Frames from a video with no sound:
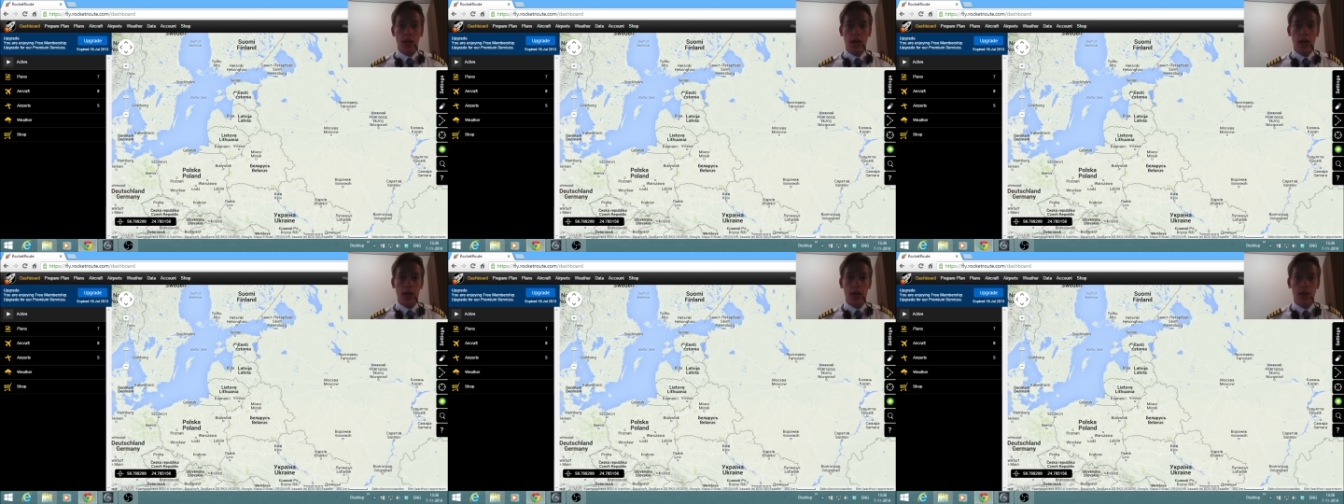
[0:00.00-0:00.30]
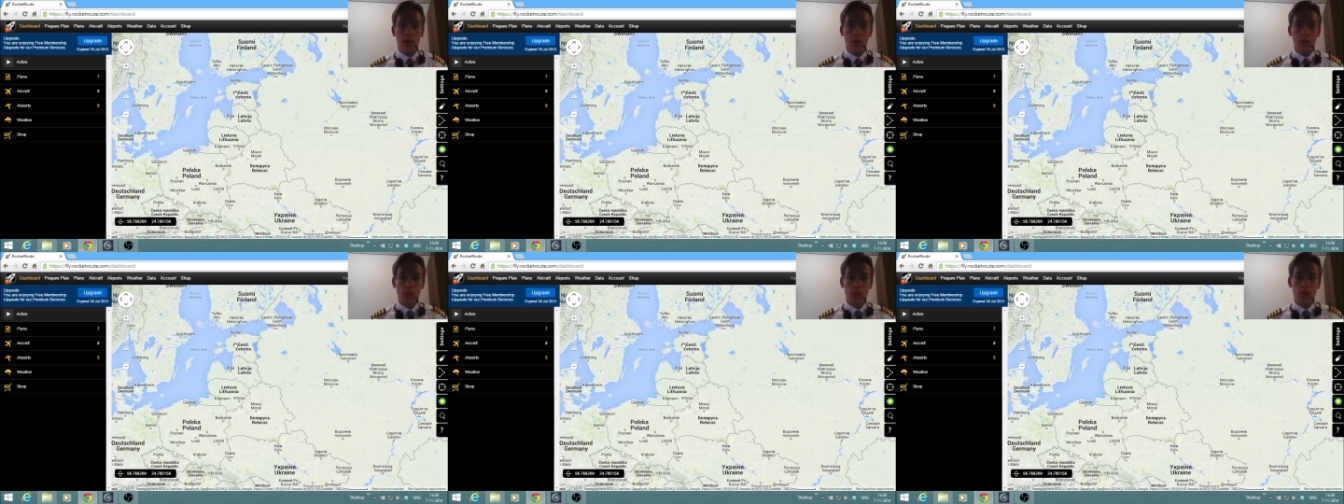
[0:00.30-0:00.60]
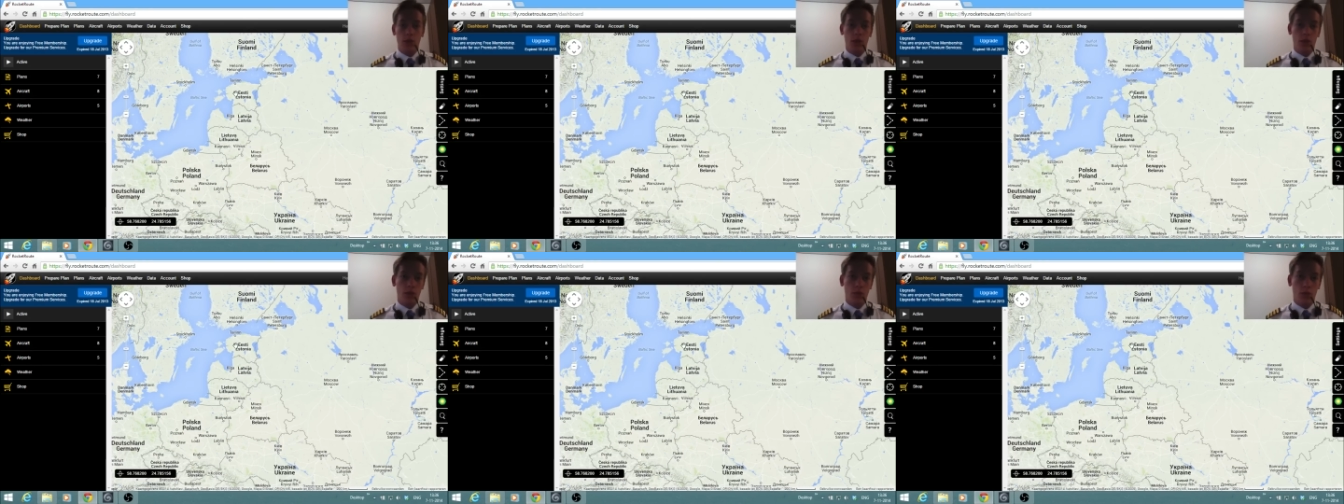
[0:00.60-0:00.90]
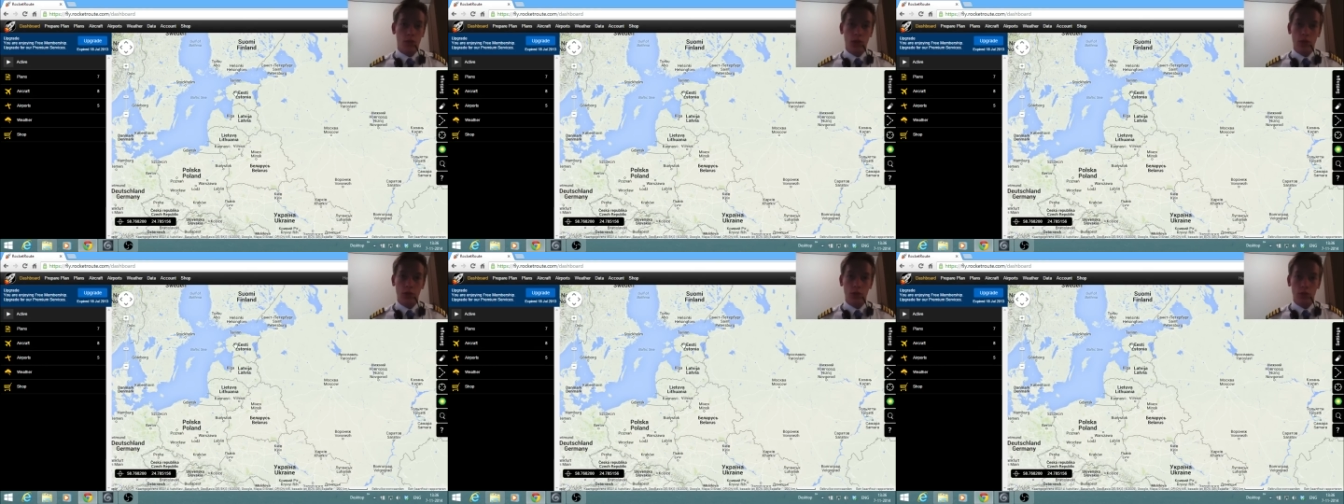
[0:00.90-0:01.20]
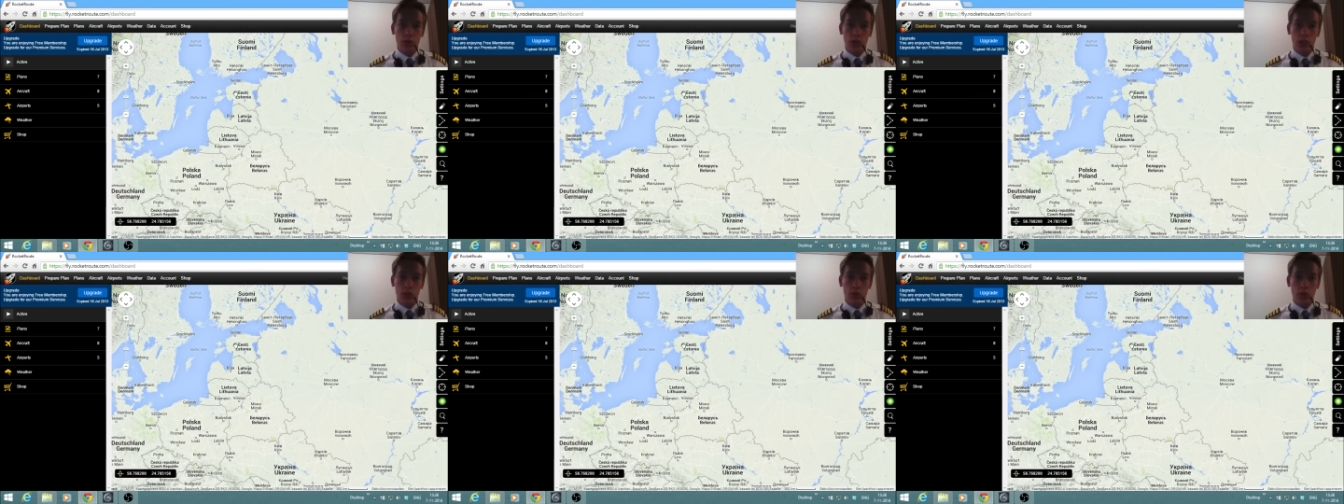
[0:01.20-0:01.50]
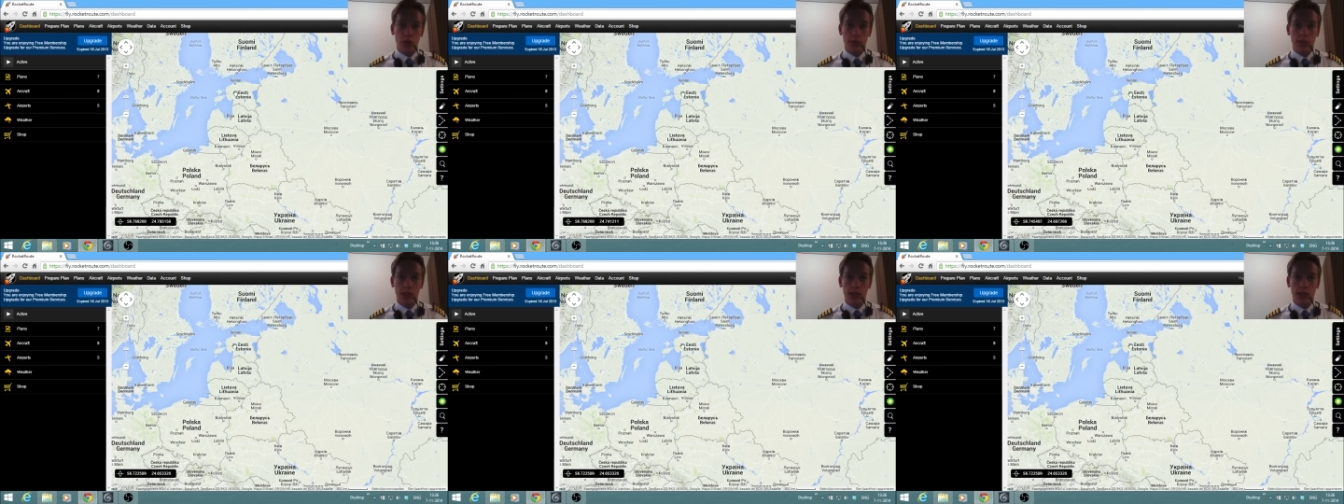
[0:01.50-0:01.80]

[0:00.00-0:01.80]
And uh, RocketRoute is a website